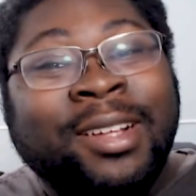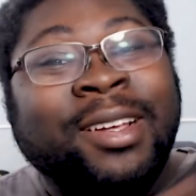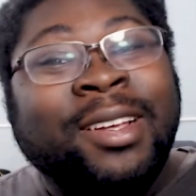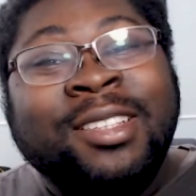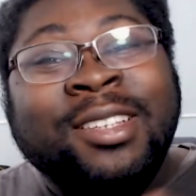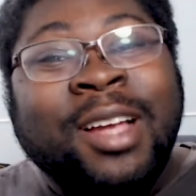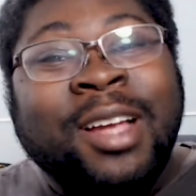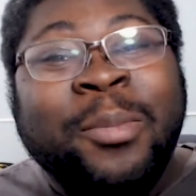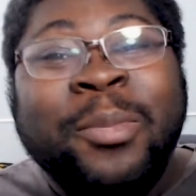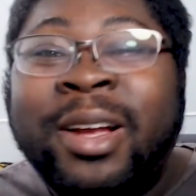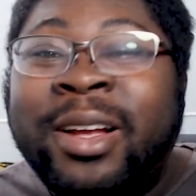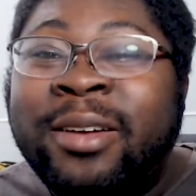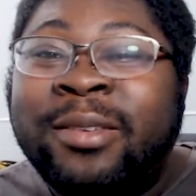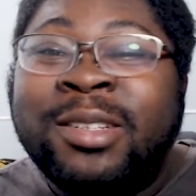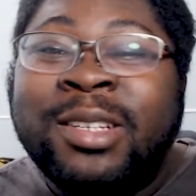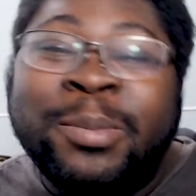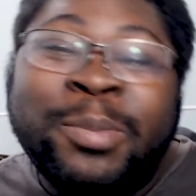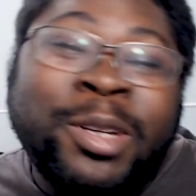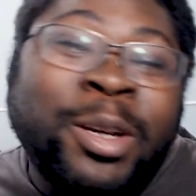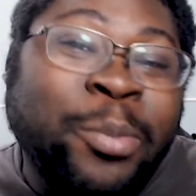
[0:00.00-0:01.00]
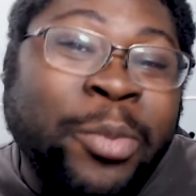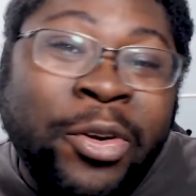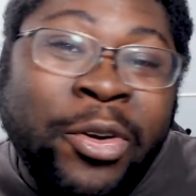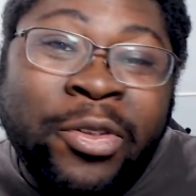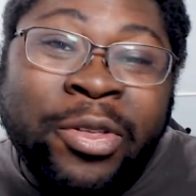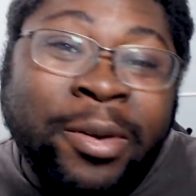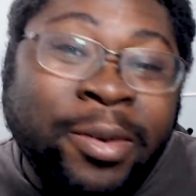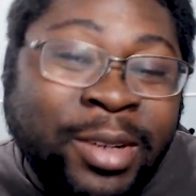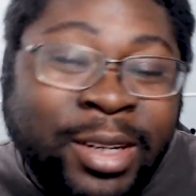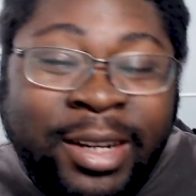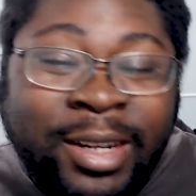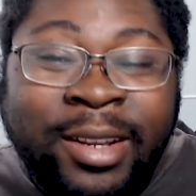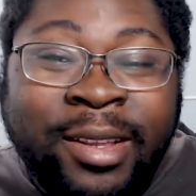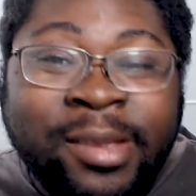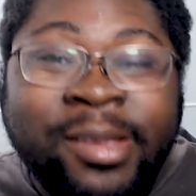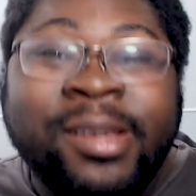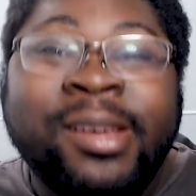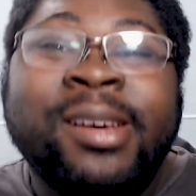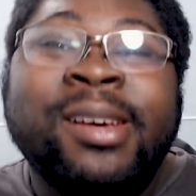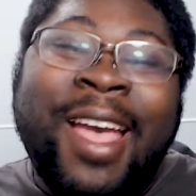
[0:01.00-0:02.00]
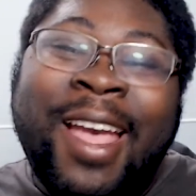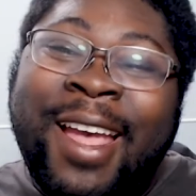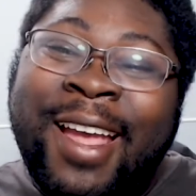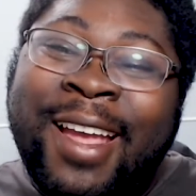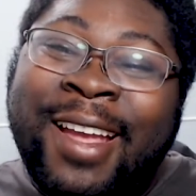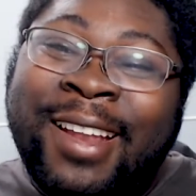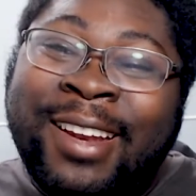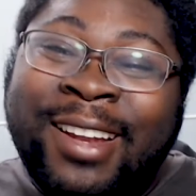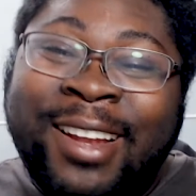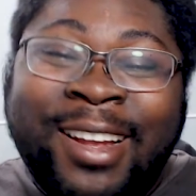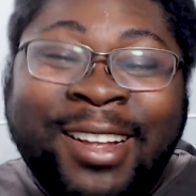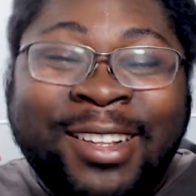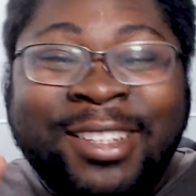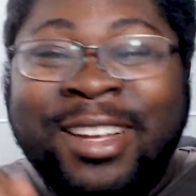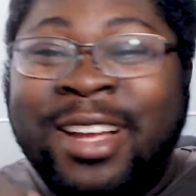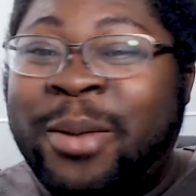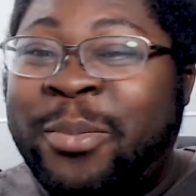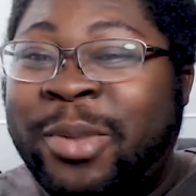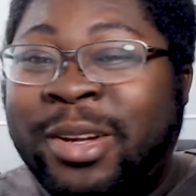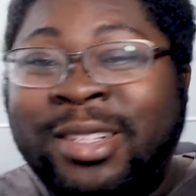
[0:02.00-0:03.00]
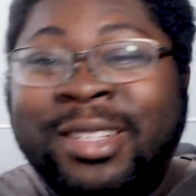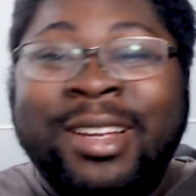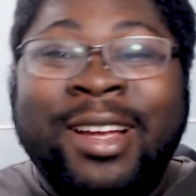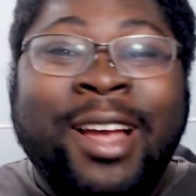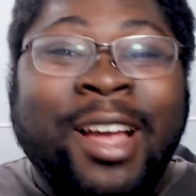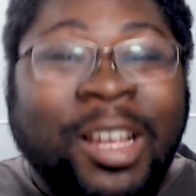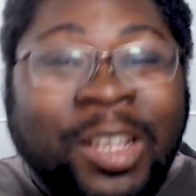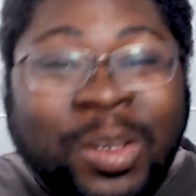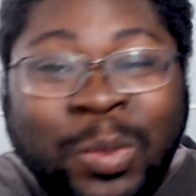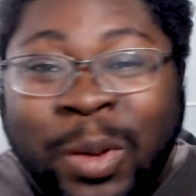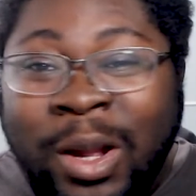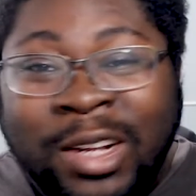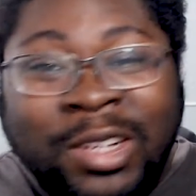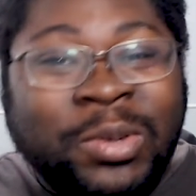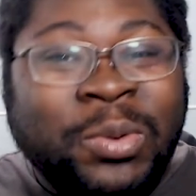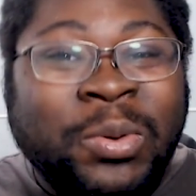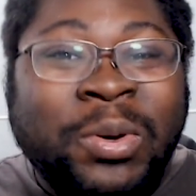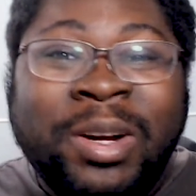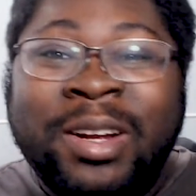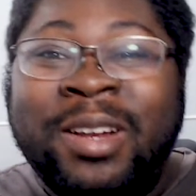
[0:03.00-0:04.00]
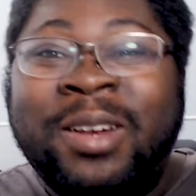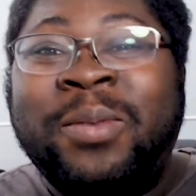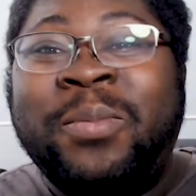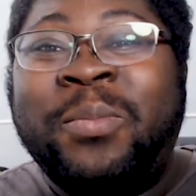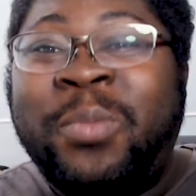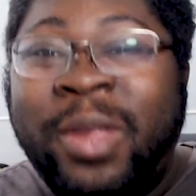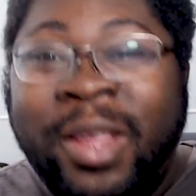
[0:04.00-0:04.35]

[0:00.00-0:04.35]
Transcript: It's coming out September 13th and it's coming to Xbox One,